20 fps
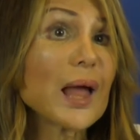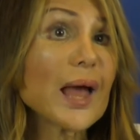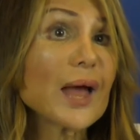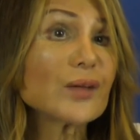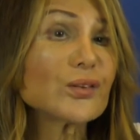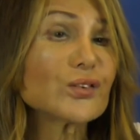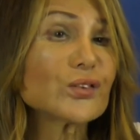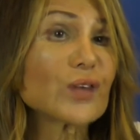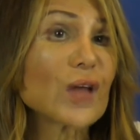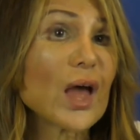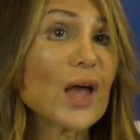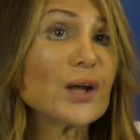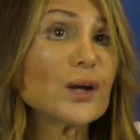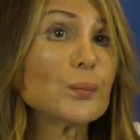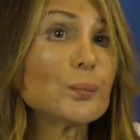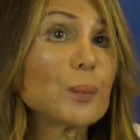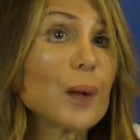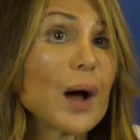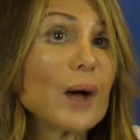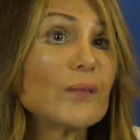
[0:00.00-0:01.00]
implants
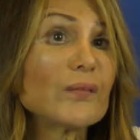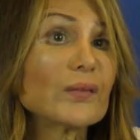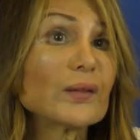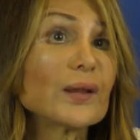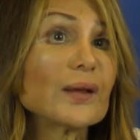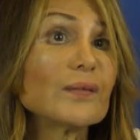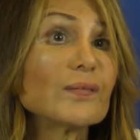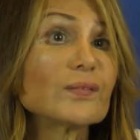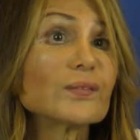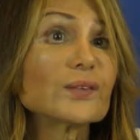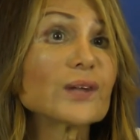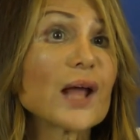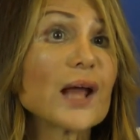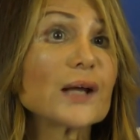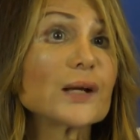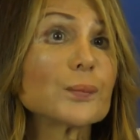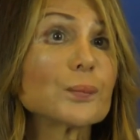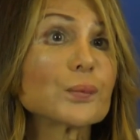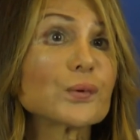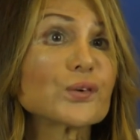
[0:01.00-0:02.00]
and a butt
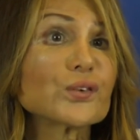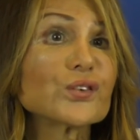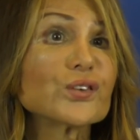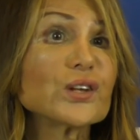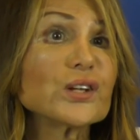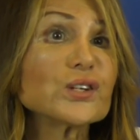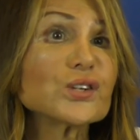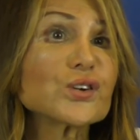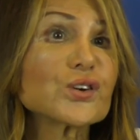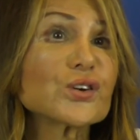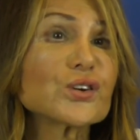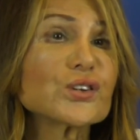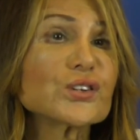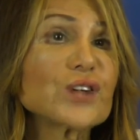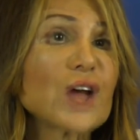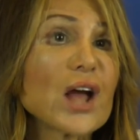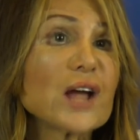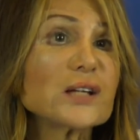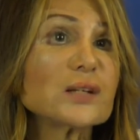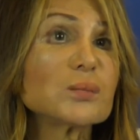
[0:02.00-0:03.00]
lift and a
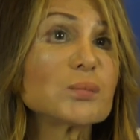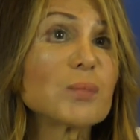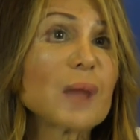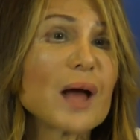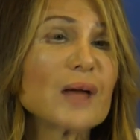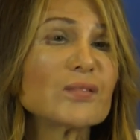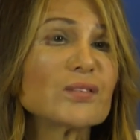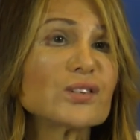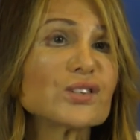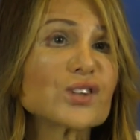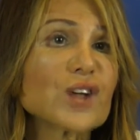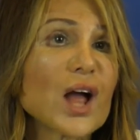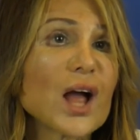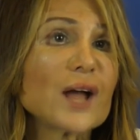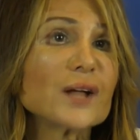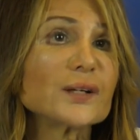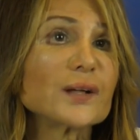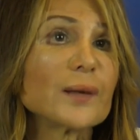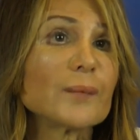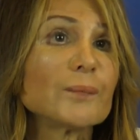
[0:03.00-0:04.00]
procedure to tighten my
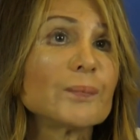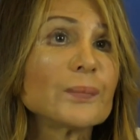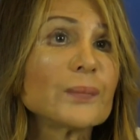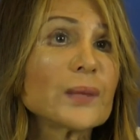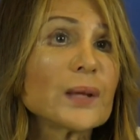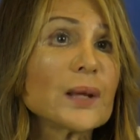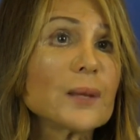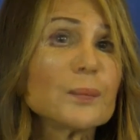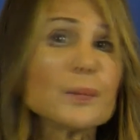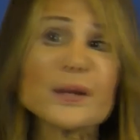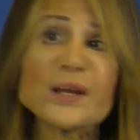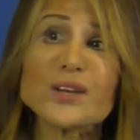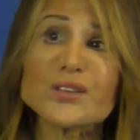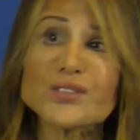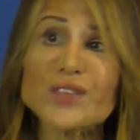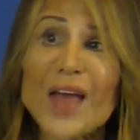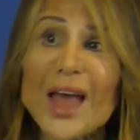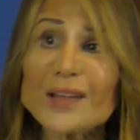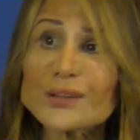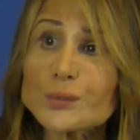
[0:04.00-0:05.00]
vagina
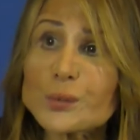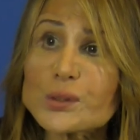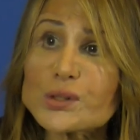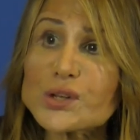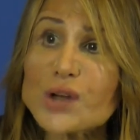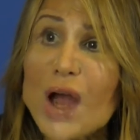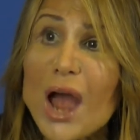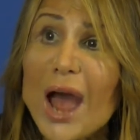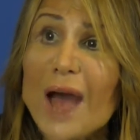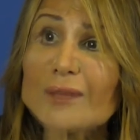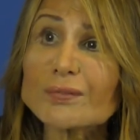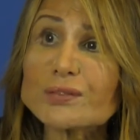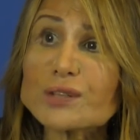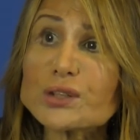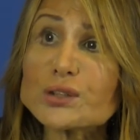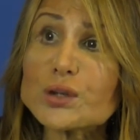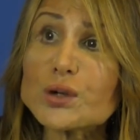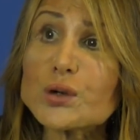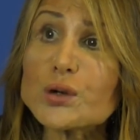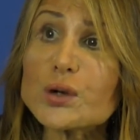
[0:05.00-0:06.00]
because that's what you
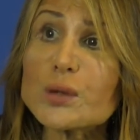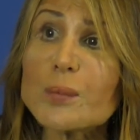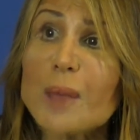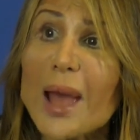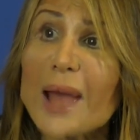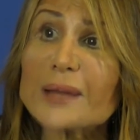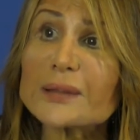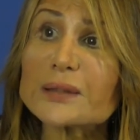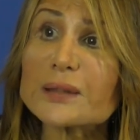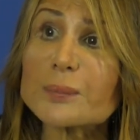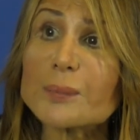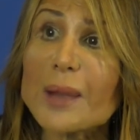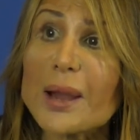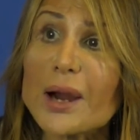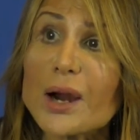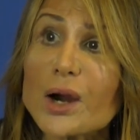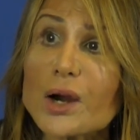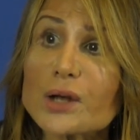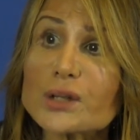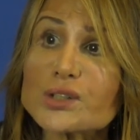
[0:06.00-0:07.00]
have to do to make
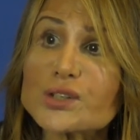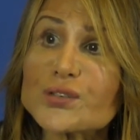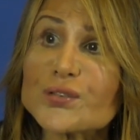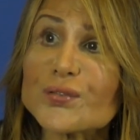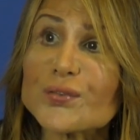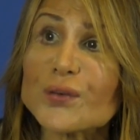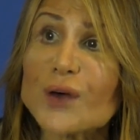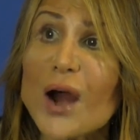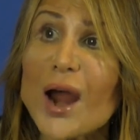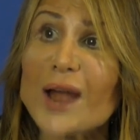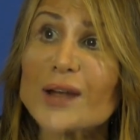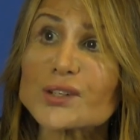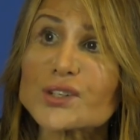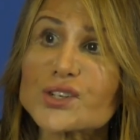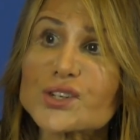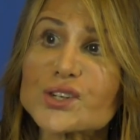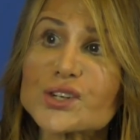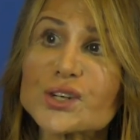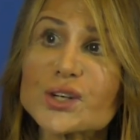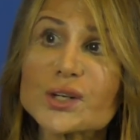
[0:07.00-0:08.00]
the marriage
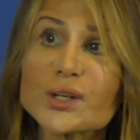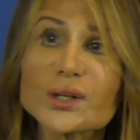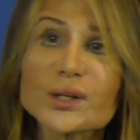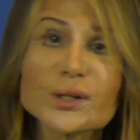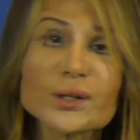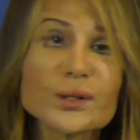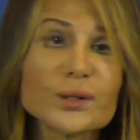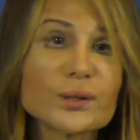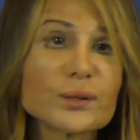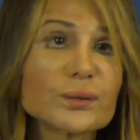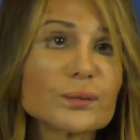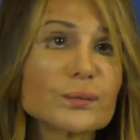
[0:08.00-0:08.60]
fresh.